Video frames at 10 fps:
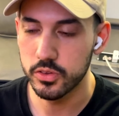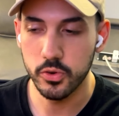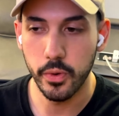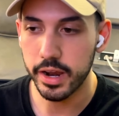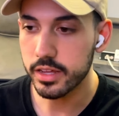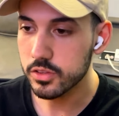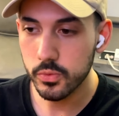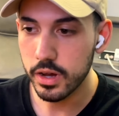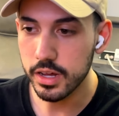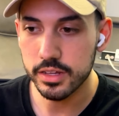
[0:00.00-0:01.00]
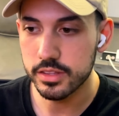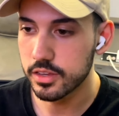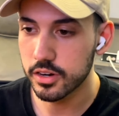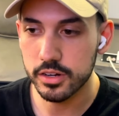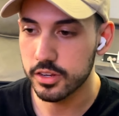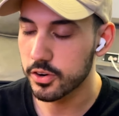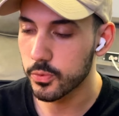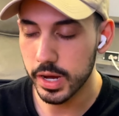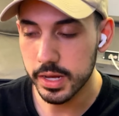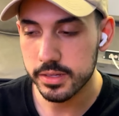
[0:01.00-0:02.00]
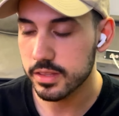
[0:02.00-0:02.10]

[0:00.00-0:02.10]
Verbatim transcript: wanna do what? You're what? She